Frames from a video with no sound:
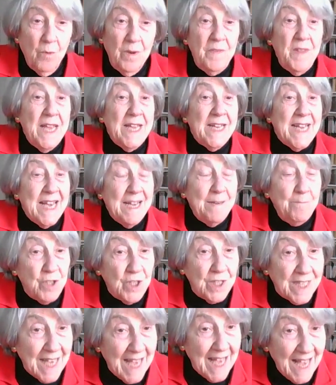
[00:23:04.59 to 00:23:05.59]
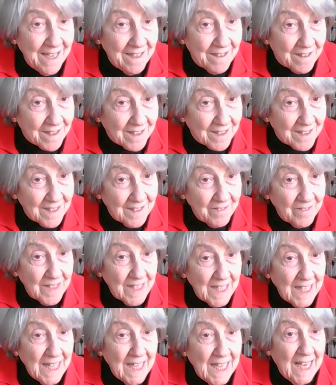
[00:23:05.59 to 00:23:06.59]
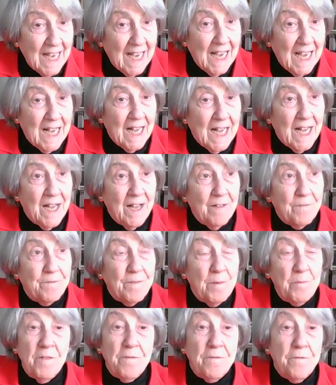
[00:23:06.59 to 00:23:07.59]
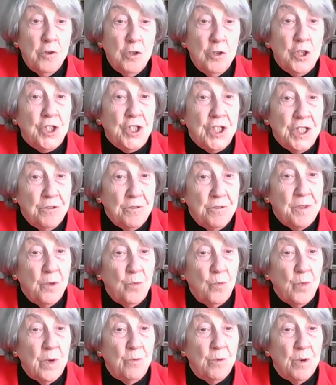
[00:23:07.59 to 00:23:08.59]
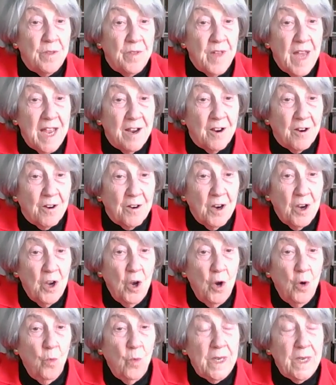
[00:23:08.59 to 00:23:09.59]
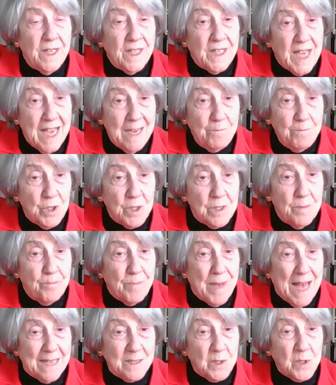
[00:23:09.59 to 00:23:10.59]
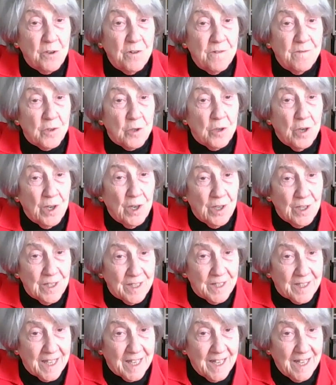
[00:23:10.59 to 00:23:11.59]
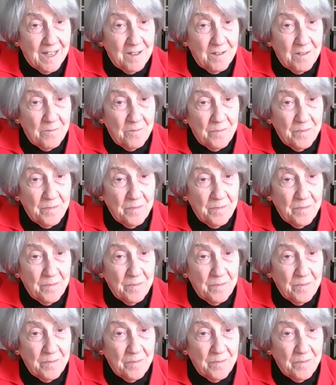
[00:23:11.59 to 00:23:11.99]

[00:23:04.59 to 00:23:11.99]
When they came to Canada, from the first year that we were there, when it came to the Passover holiday,